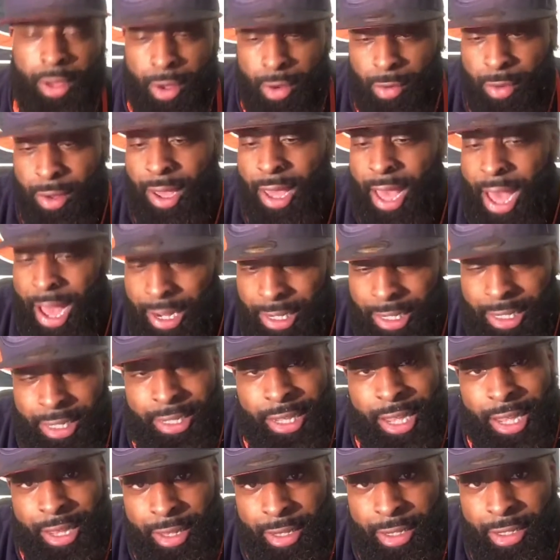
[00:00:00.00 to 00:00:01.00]
We can actually
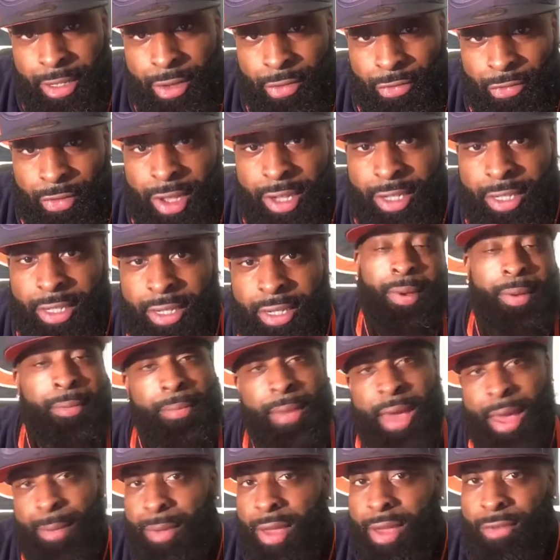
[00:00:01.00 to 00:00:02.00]
take this division
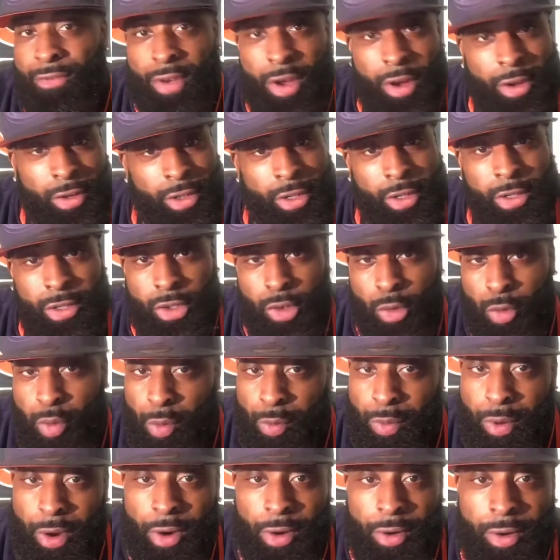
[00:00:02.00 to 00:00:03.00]
and maybe even go to the
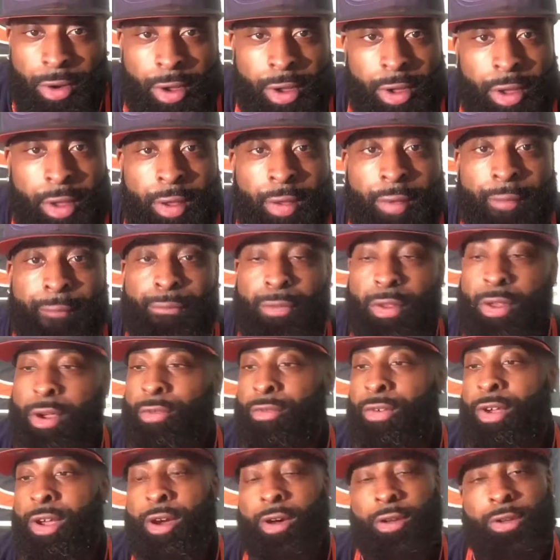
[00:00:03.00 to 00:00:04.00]
Super Bowl. You know,
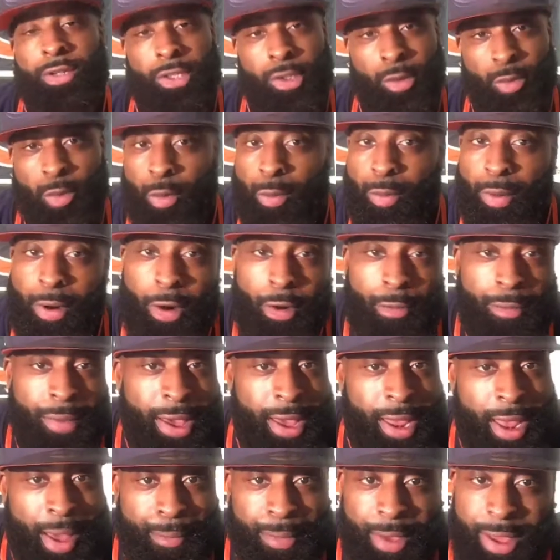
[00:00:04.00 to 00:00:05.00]
if we go to the Super Bowl,
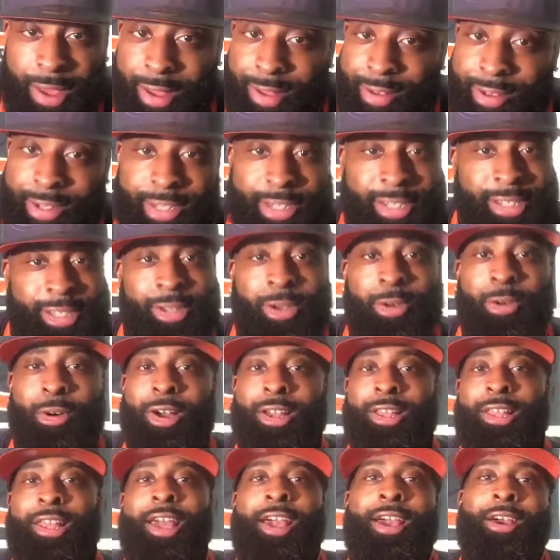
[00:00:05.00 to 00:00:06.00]
man, I mean, it's
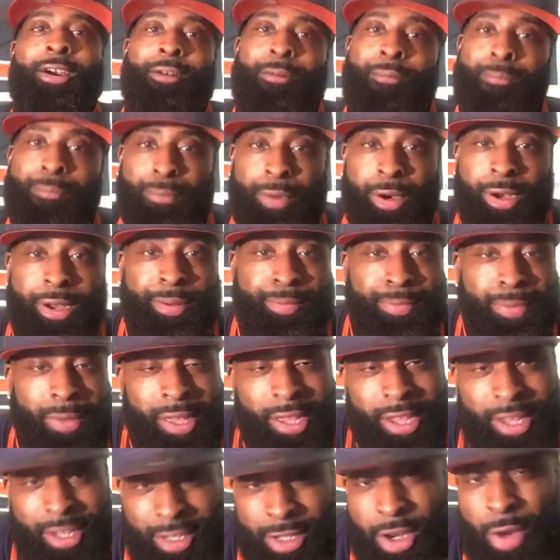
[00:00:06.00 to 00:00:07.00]
going down. But
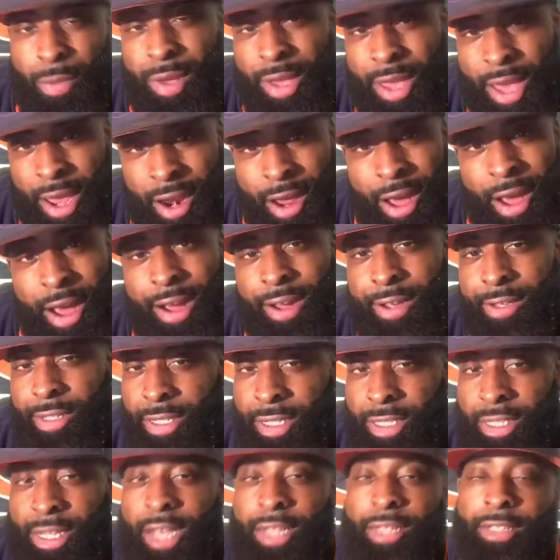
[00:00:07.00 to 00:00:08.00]
it's going to be kind of hard
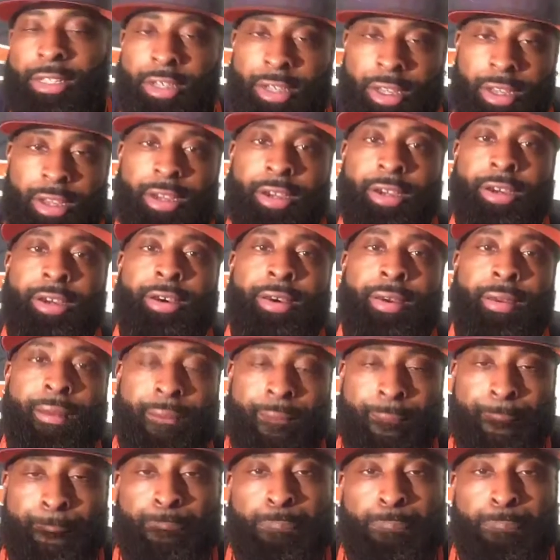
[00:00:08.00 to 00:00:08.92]
because the Saints looking good